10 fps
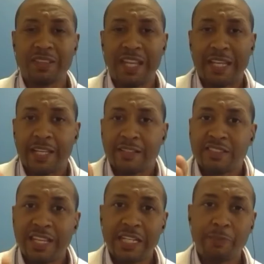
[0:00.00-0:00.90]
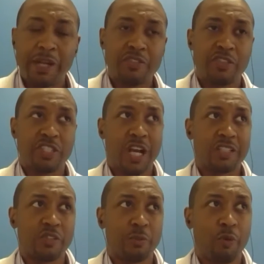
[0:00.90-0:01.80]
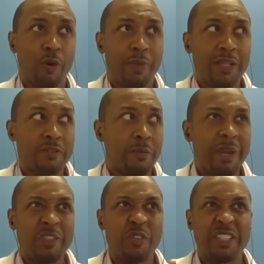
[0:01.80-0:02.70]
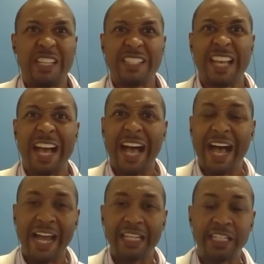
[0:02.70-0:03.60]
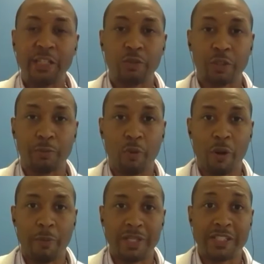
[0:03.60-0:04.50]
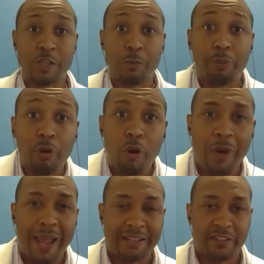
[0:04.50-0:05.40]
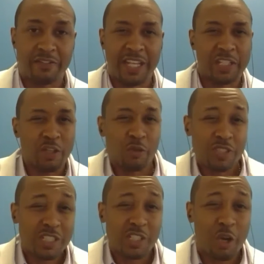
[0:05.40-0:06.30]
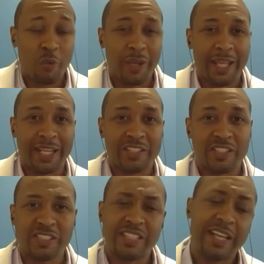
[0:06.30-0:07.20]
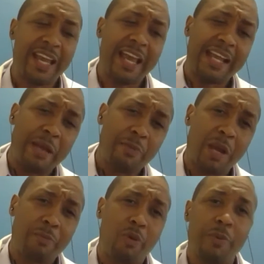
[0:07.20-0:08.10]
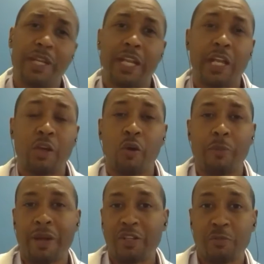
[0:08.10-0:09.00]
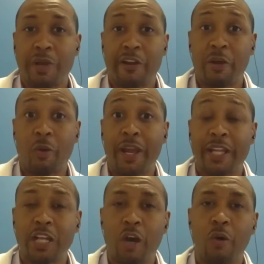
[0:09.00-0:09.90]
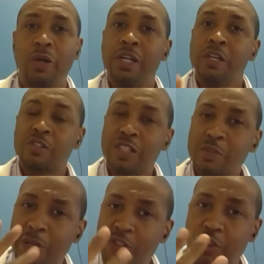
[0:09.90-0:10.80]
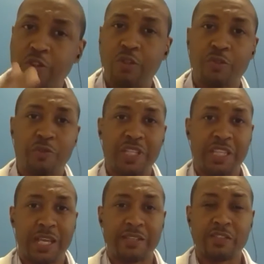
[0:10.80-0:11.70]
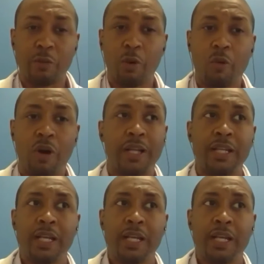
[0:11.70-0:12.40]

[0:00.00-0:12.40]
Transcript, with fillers: thing is think about your doctor's appointment to make sure that it's a high yield appointment. It's a proactive thing. You don't just go in and just say, hey, I have my appointment and then go about your merry way. No. So let's make sure you do three things. Number one,